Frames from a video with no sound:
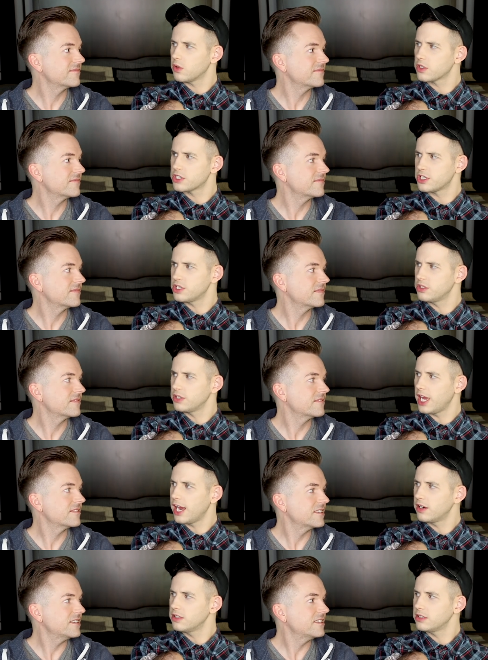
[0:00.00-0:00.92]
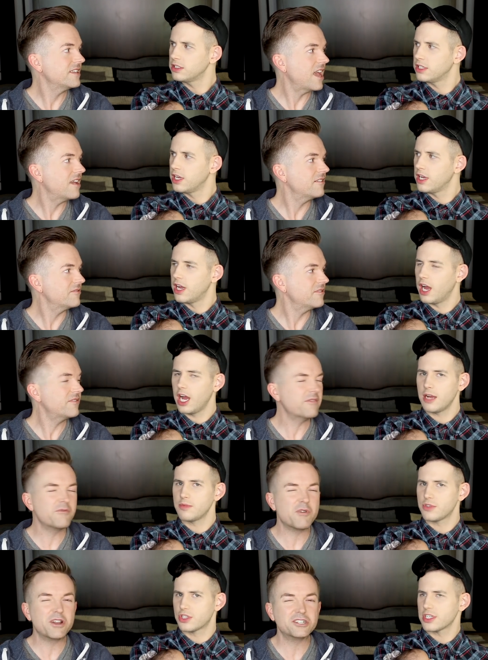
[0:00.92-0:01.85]
Speaker 1: or two now. Yeah, we've been
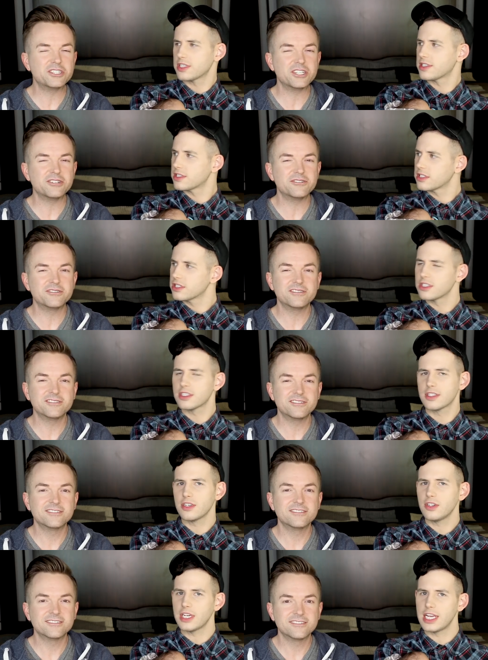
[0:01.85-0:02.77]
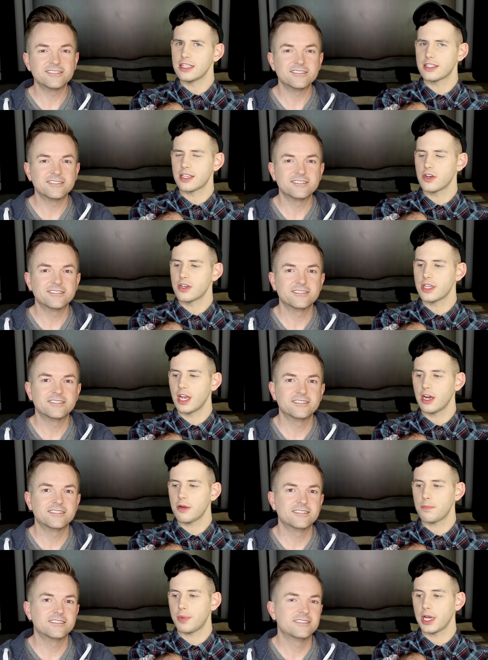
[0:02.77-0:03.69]
um, one just, or two. Just little hints here and
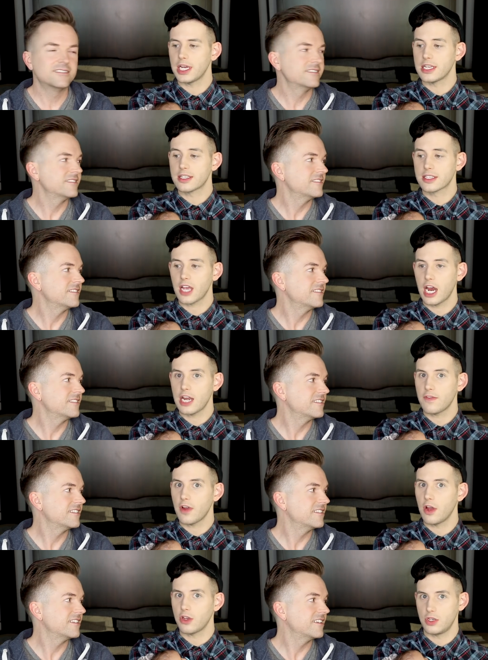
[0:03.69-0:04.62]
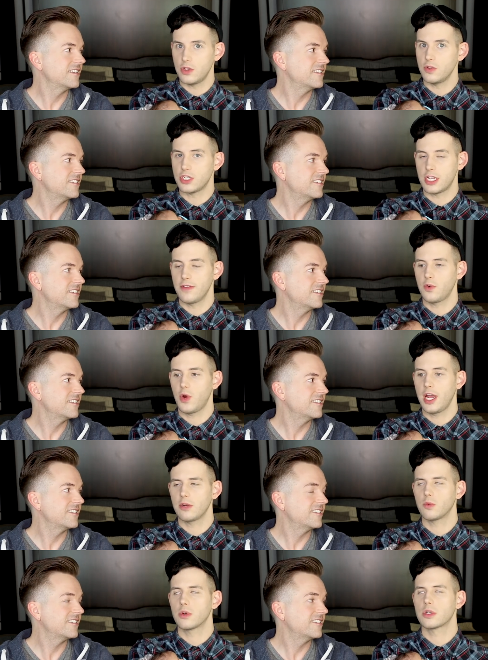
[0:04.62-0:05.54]
there, but it's kind of a huge giveaway,
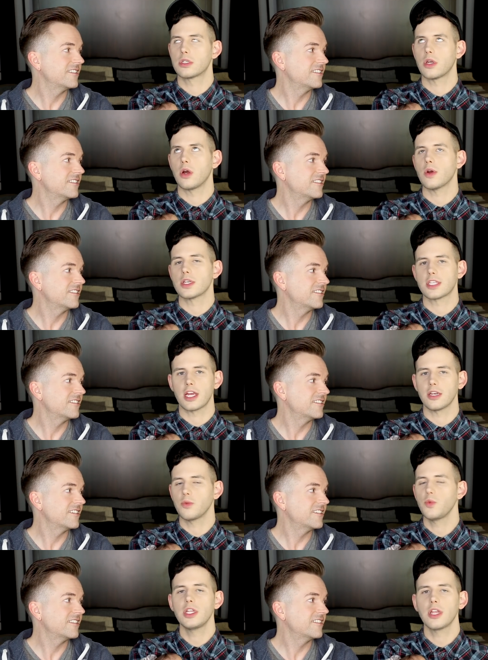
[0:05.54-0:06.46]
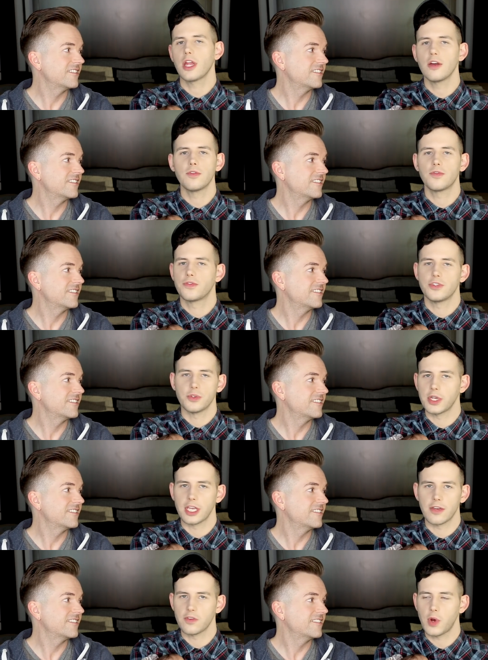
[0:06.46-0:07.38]
and we're so excited. We love doing
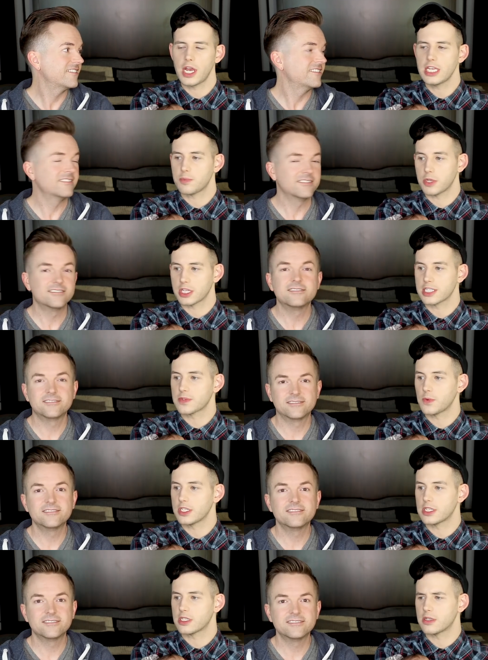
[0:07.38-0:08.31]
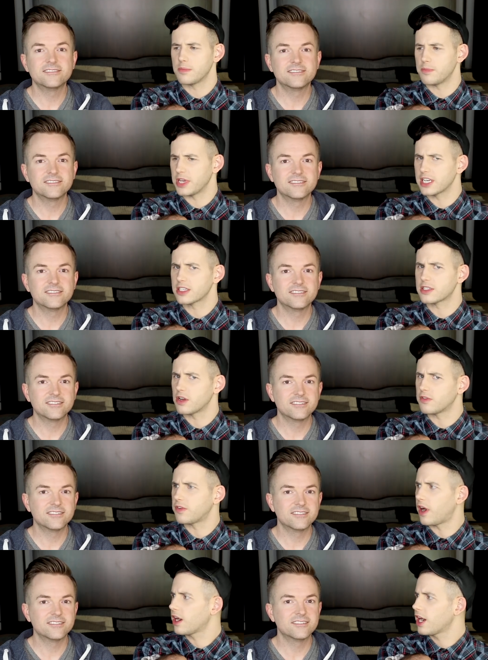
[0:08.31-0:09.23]
giveaways, but this one's the biggest so
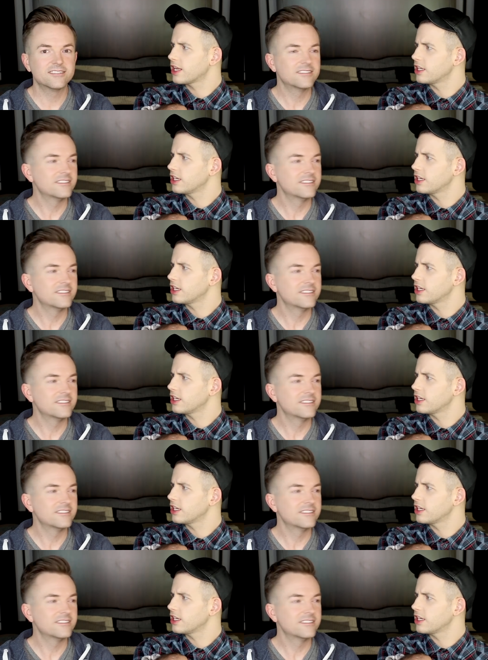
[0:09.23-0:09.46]
far, I